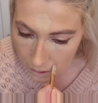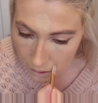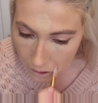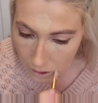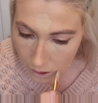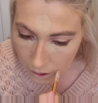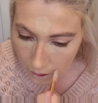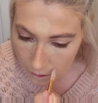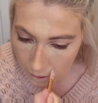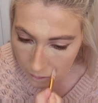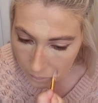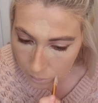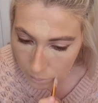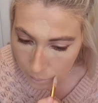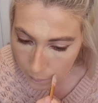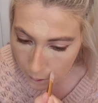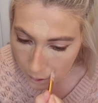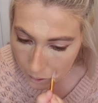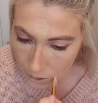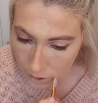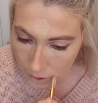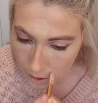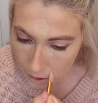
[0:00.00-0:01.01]
kind of
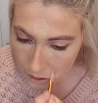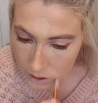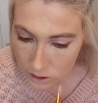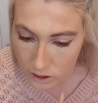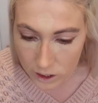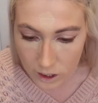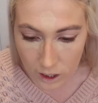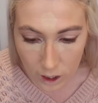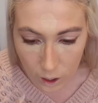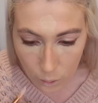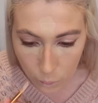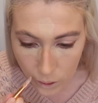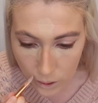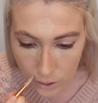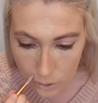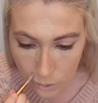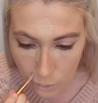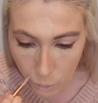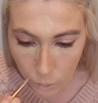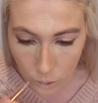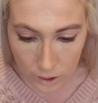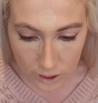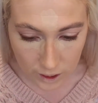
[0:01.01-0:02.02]
put the concealer where
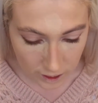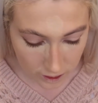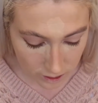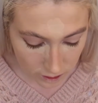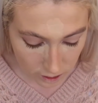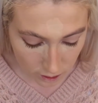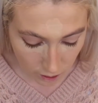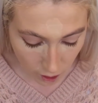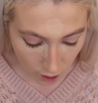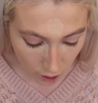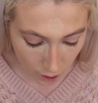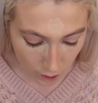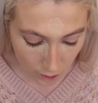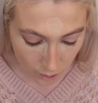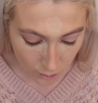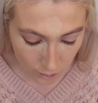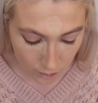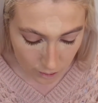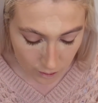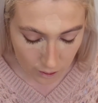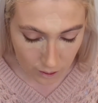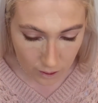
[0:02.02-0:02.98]
you want it to go,